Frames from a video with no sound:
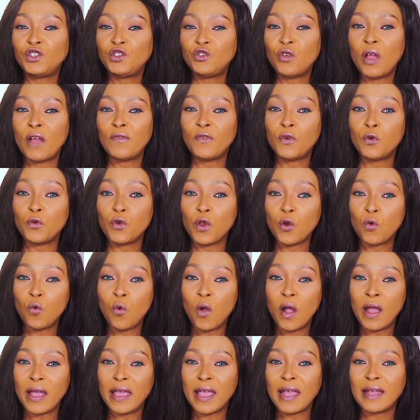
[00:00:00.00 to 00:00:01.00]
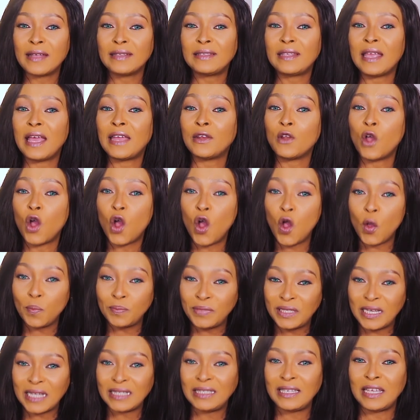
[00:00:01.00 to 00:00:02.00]
travel requires an
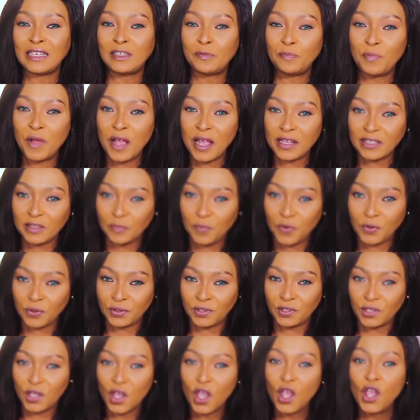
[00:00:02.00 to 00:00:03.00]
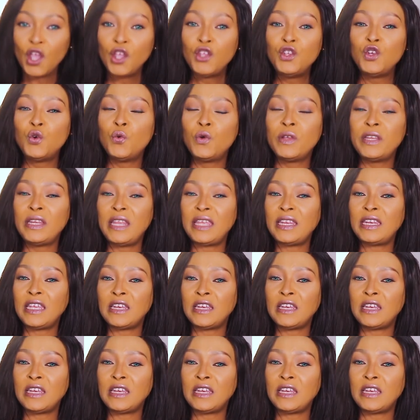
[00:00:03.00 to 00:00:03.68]
updated passport. You will need